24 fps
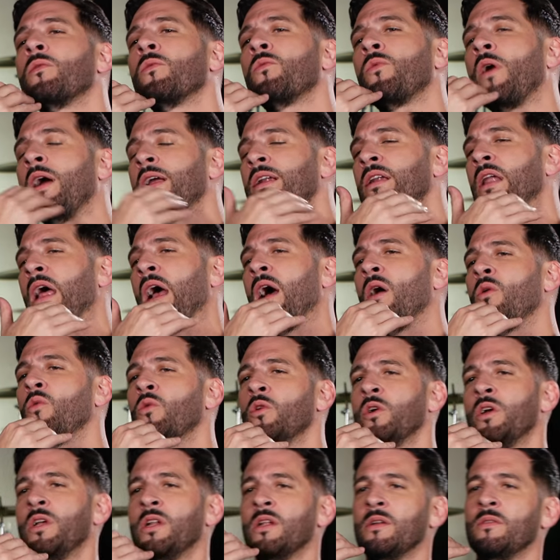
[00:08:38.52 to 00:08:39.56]
Right now,
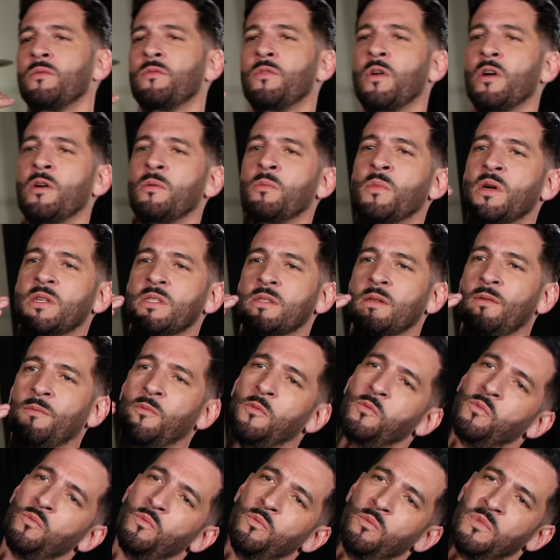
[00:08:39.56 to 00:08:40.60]
we're in a very much a